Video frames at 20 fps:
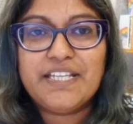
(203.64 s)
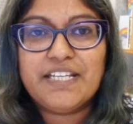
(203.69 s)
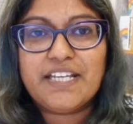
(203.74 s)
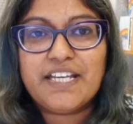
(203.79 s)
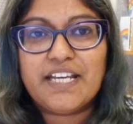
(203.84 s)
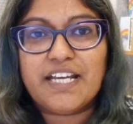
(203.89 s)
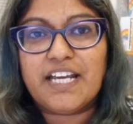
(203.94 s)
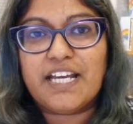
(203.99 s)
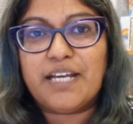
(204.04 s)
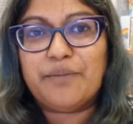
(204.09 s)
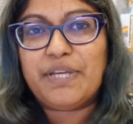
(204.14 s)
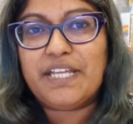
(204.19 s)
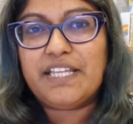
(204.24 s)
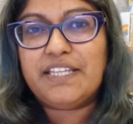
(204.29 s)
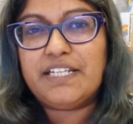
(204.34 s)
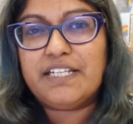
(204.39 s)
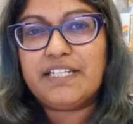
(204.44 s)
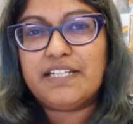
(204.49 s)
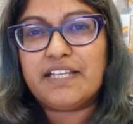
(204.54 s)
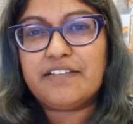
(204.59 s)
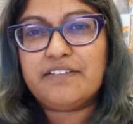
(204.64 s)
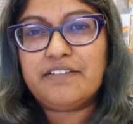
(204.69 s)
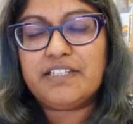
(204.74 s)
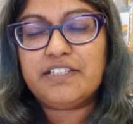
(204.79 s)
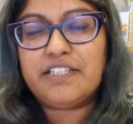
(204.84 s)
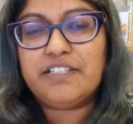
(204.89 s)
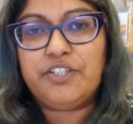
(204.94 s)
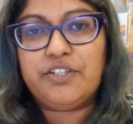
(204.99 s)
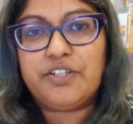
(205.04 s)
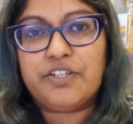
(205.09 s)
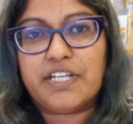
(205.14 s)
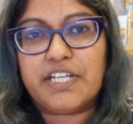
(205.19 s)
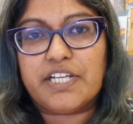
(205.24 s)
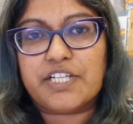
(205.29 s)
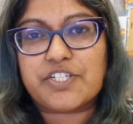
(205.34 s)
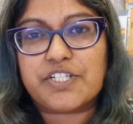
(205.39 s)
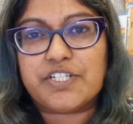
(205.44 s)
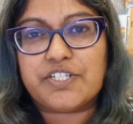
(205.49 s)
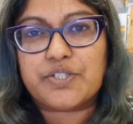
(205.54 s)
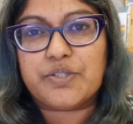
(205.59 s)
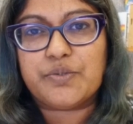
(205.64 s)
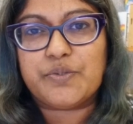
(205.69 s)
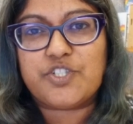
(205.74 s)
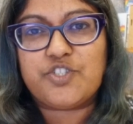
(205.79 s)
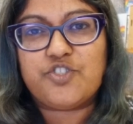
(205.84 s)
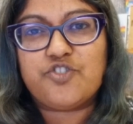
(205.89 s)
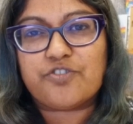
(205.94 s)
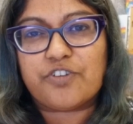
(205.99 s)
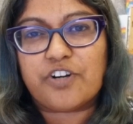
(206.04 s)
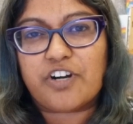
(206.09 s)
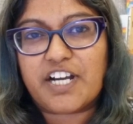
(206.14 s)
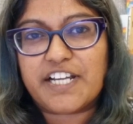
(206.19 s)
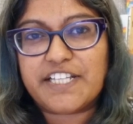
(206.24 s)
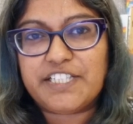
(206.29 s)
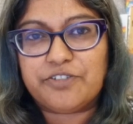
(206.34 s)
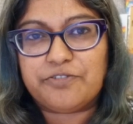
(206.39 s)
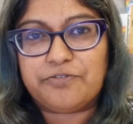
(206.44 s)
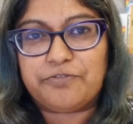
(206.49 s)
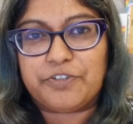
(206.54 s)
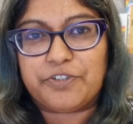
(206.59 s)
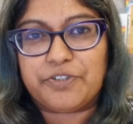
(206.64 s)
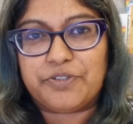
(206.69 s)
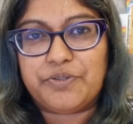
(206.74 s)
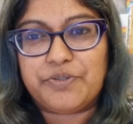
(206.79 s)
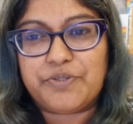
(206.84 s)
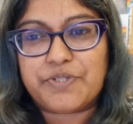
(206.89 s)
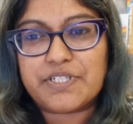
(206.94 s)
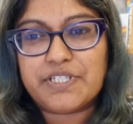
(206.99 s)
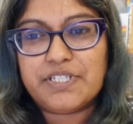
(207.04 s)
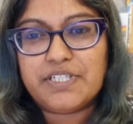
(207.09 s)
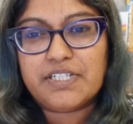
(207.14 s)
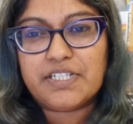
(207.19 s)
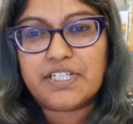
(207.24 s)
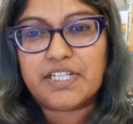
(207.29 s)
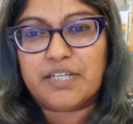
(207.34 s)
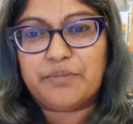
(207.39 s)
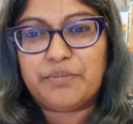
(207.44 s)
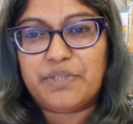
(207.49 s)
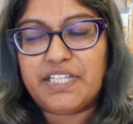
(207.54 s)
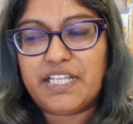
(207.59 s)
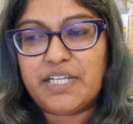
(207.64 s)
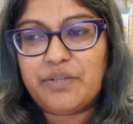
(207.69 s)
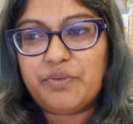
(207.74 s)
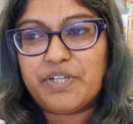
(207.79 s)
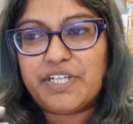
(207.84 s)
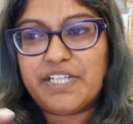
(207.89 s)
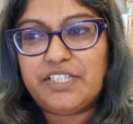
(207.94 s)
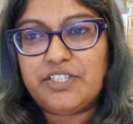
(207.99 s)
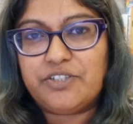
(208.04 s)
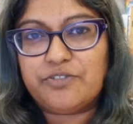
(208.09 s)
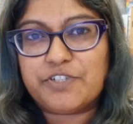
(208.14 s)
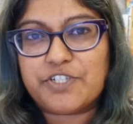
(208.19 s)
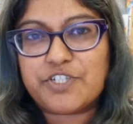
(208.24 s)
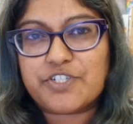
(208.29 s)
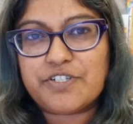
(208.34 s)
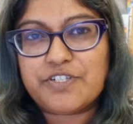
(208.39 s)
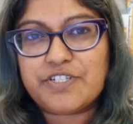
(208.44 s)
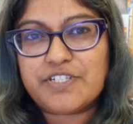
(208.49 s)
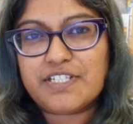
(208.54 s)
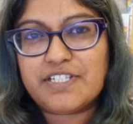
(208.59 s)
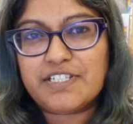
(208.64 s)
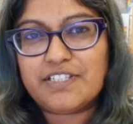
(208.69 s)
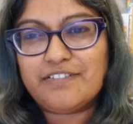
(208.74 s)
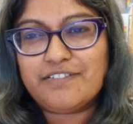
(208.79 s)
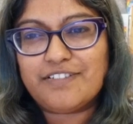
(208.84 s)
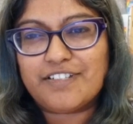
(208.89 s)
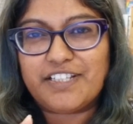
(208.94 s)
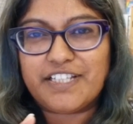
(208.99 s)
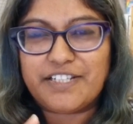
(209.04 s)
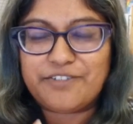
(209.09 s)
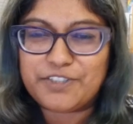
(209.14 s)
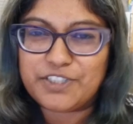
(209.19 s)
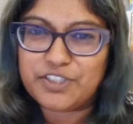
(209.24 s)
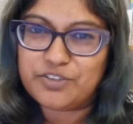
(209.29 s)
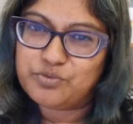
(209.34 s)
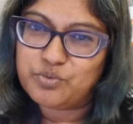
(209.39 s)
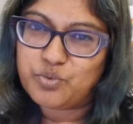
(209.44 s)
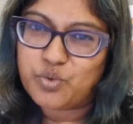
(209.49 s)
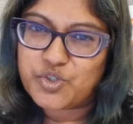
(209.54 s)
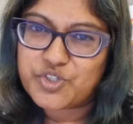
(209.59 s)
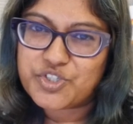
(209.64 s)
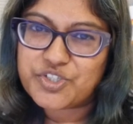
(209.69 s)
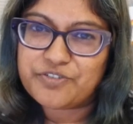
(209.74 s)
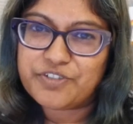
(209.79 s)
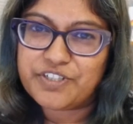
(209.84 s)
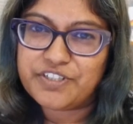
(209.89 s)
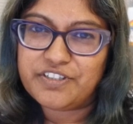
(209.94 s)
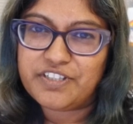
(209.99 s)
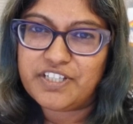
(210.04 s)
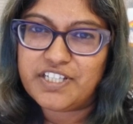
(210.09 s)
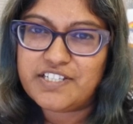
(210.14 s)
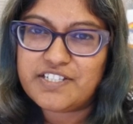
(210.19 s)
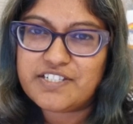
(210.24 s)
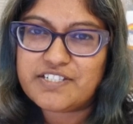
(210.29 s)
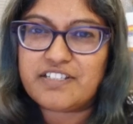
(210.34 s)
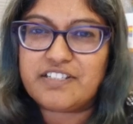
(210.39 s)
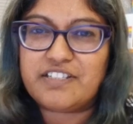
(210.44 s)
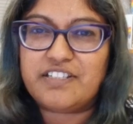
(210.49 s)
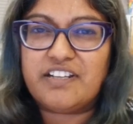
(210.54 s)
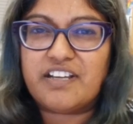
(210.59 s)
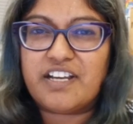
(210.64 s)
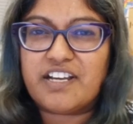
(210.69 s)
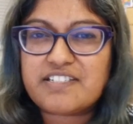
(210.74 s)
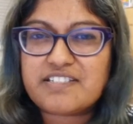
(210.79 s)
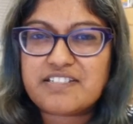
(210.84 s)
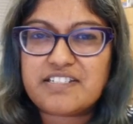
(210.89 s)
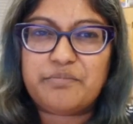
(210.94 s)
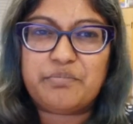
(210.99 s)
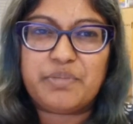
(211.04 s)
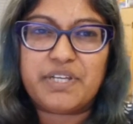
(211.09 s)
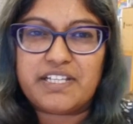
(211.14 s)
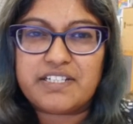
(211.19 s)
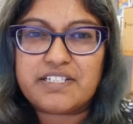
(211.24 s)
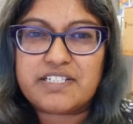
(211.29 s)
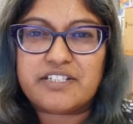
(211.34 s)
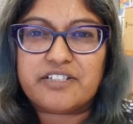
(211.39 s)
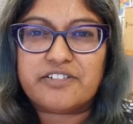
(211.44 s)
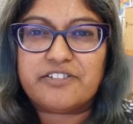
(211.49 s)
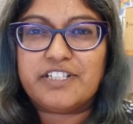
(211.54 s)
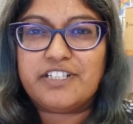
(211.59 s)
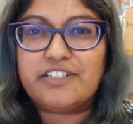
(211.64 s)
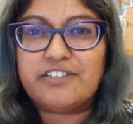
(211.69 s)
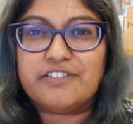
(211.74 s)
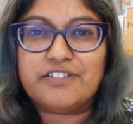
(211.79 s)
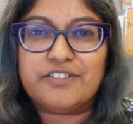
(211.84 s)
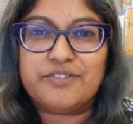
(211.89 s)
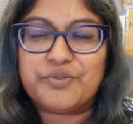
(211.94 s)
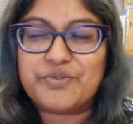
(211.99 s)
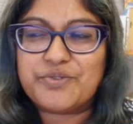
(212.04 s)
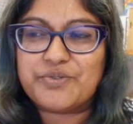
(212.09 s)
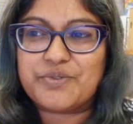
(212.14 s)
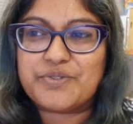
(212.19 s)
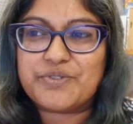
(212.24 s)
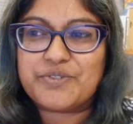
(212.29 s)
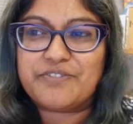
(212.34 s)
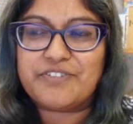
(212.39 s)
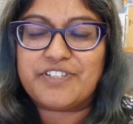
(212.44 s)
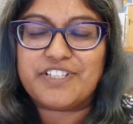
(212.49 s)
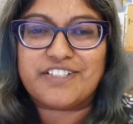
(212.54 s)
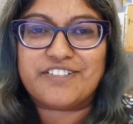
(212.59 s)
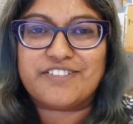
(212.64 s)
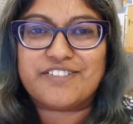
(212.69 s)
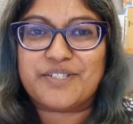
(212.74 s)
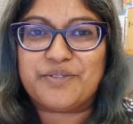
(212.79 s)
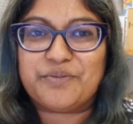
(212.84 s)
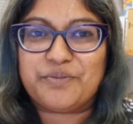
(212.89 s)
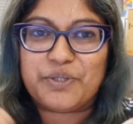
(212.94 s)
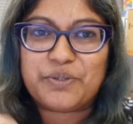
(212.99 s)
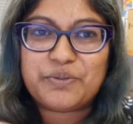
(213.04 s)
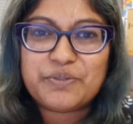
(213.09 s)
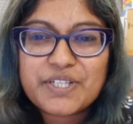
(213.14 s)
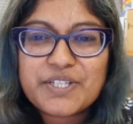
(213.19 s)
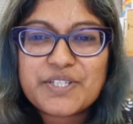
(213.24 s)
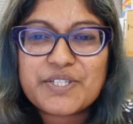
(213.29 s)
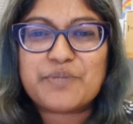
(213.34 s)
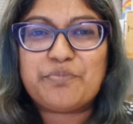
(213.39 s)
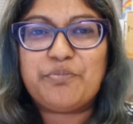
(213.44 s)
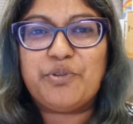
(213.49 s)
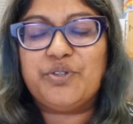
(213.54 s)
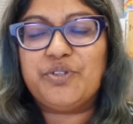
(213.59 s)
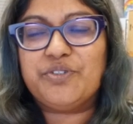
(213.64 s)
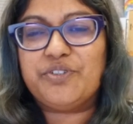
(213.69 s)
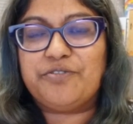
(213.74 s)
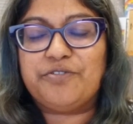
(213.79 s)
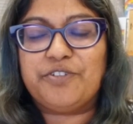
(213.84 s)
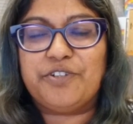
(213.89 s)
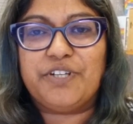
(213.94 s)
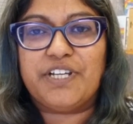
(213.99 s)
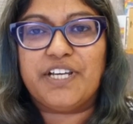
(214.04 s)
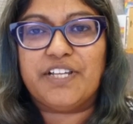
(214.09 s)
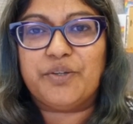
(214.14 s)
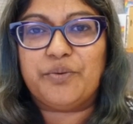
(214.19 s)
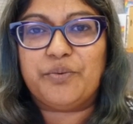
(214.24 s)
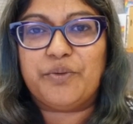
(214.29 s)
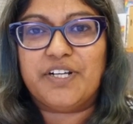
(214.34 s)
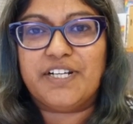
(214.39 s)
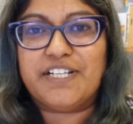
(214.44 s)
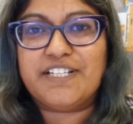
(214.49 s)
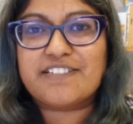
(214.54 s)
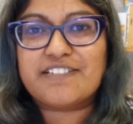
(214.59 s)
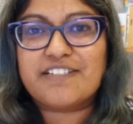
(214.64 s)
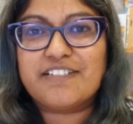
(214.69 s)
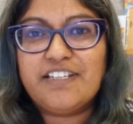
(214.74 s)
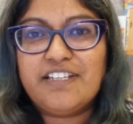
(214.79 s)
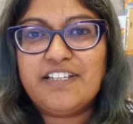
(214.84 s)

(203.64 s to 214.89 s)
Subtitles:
And then another thing that you can actually do is dry your food. And that way you're reducing the level of water in there, so your nasty bacteria and all sorts of things that would spoil the food otherwise